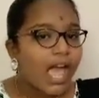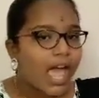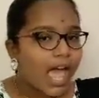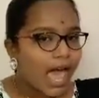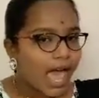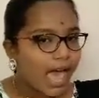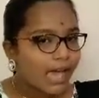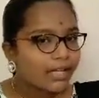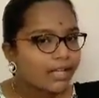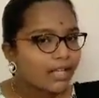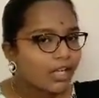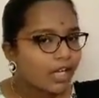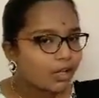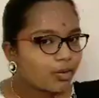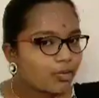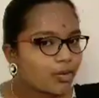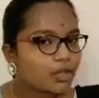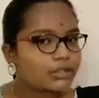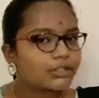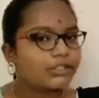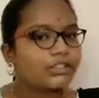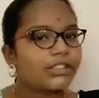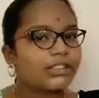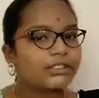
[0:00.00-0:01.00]
and it
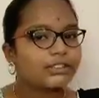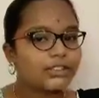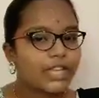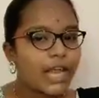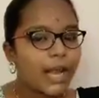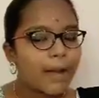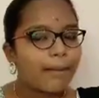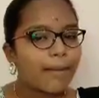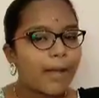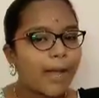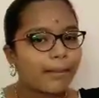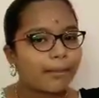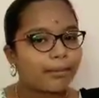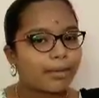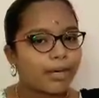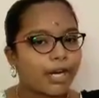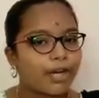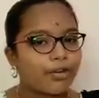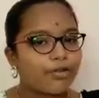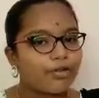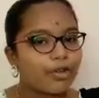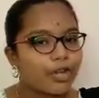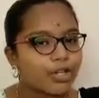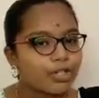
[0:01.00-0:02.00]
was the cell
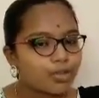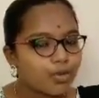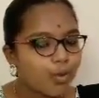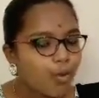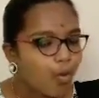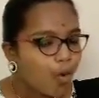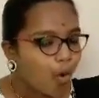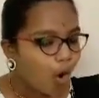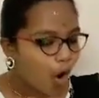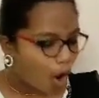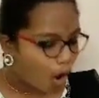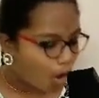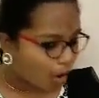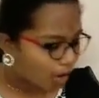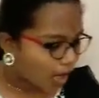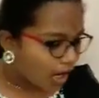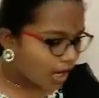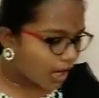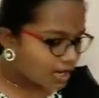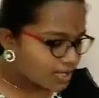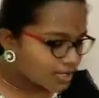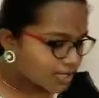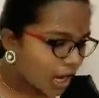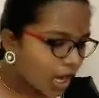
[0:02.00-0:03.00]
membrane who are
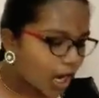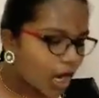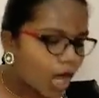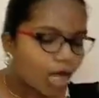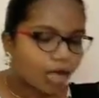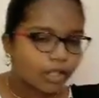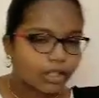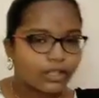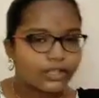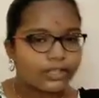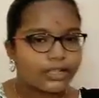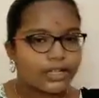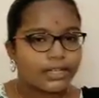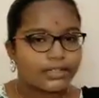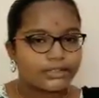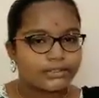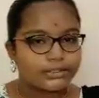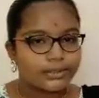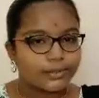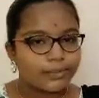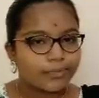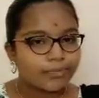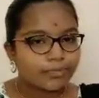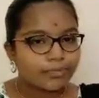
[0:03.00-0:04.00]
cell organelles,